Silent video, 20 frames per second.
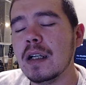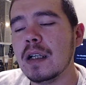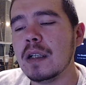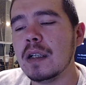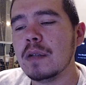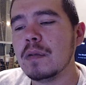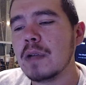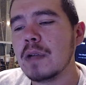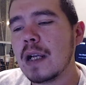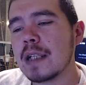
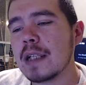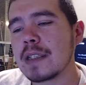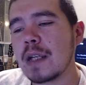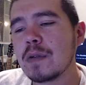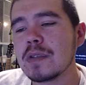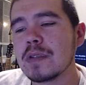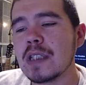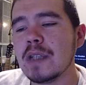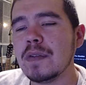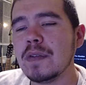As I
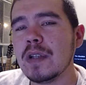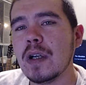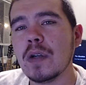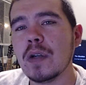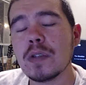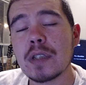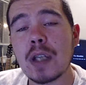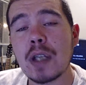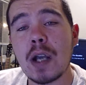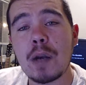was leaving the
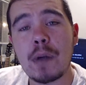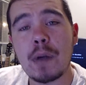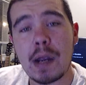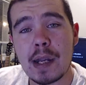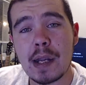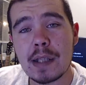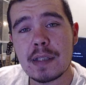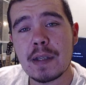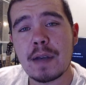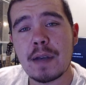hotel, I ran
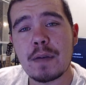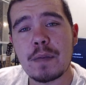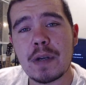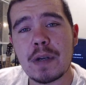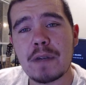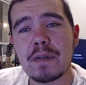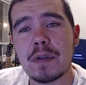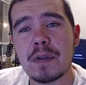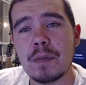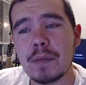into everybody
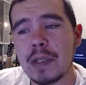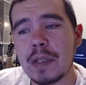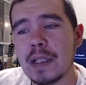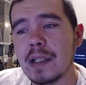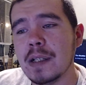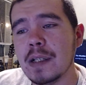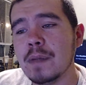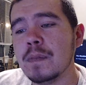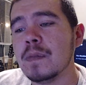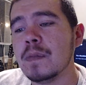from the
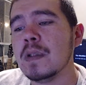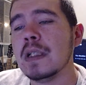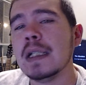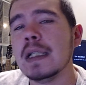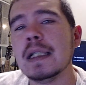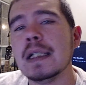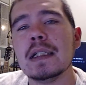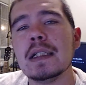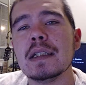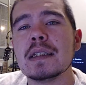meetup,
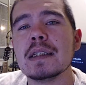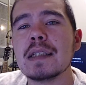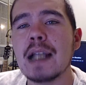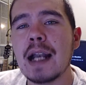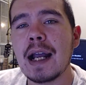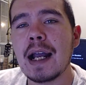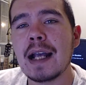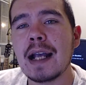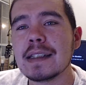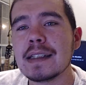said
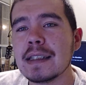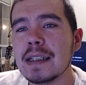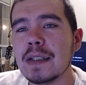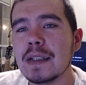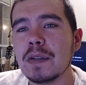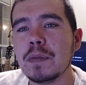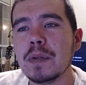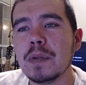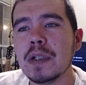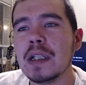hi to
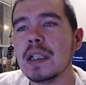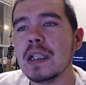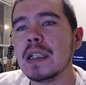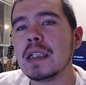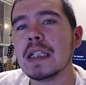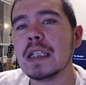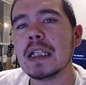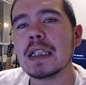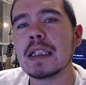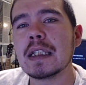everybody,
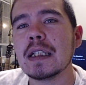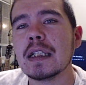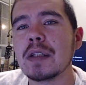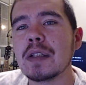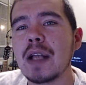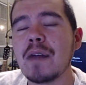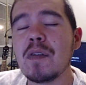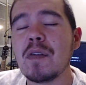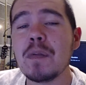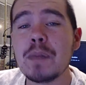kicked it,
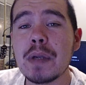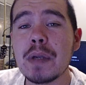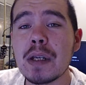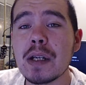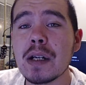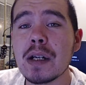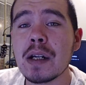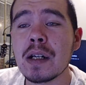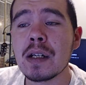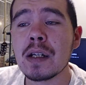grabbed a
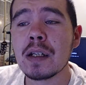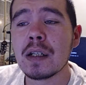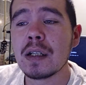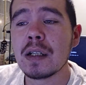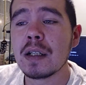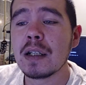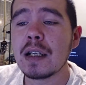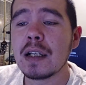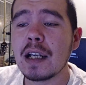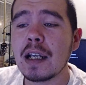beer,
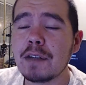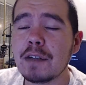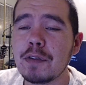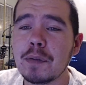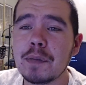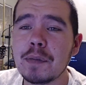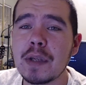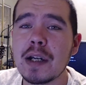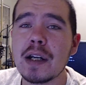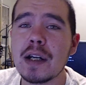and from
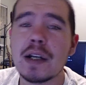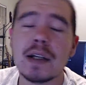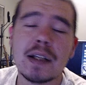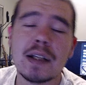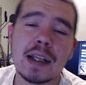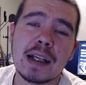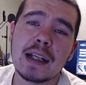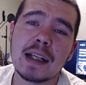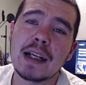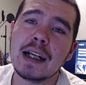there,
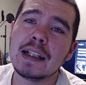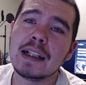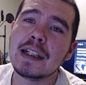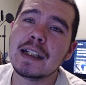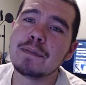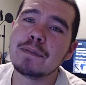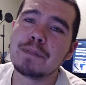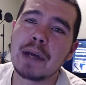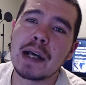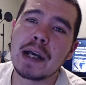like I
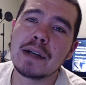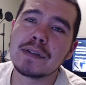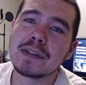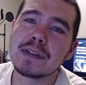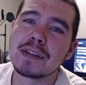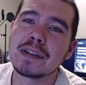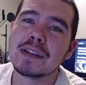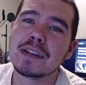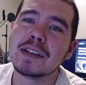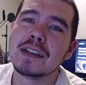did
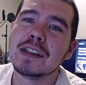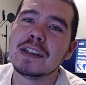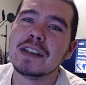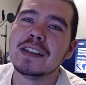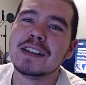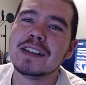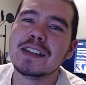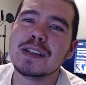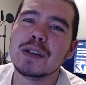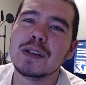bounce
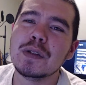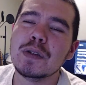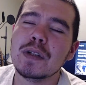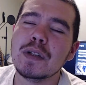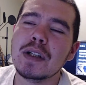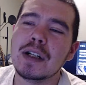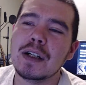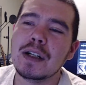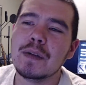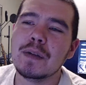
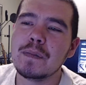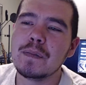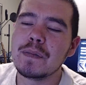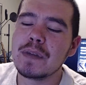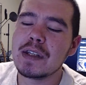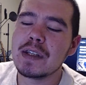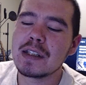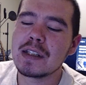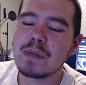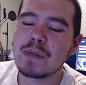to
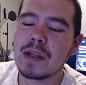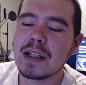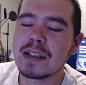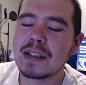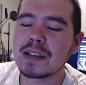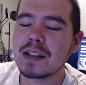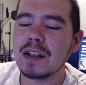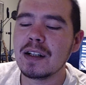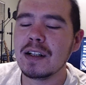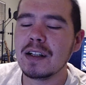this place
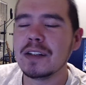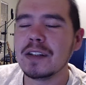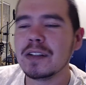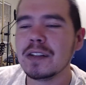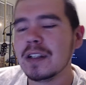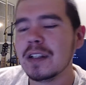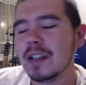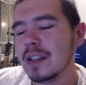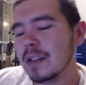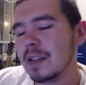called
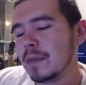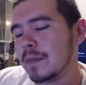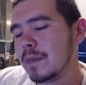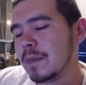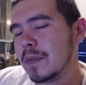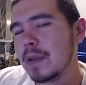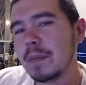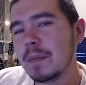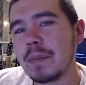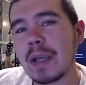
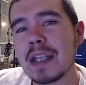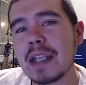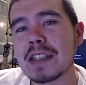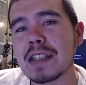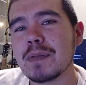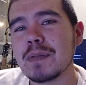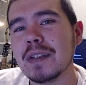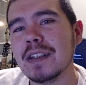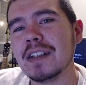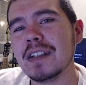the
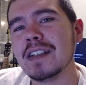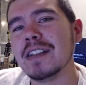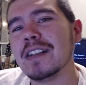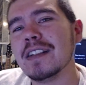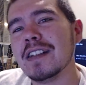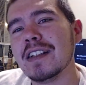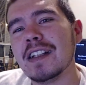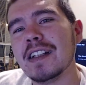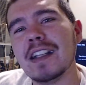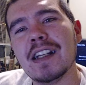Basement
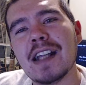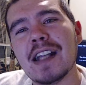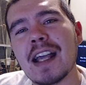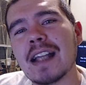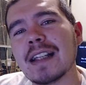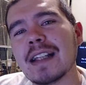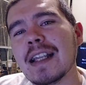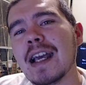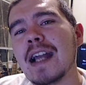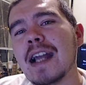in
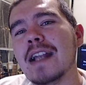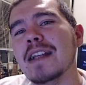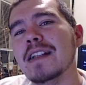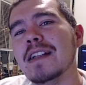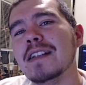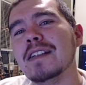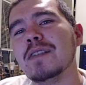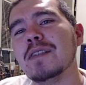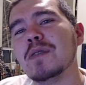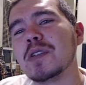Atlanta,
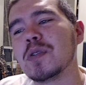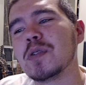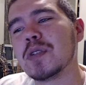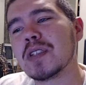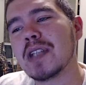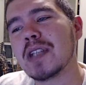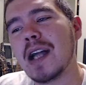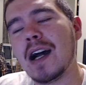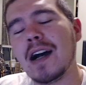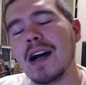which was
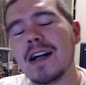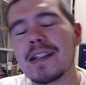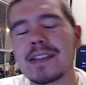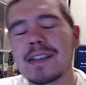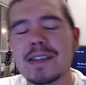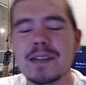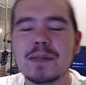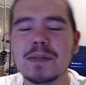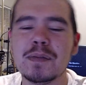awesome.